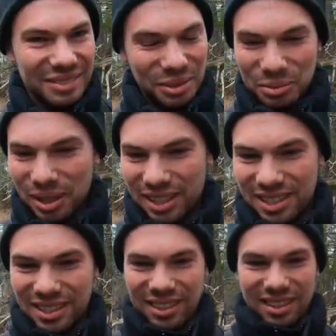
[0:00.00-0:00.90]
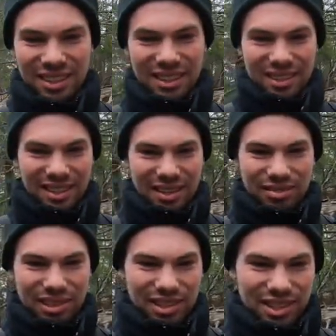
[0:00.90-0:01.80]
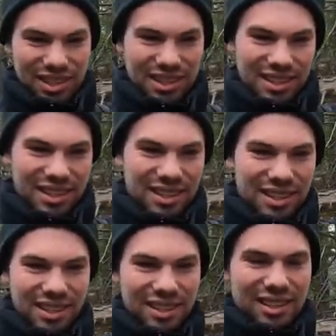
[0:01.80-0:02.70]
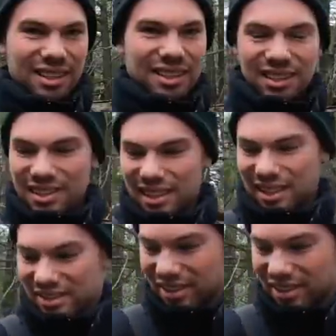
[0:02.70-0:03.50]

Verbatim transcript: Blue marks, dude. Look at that fish. Let's get this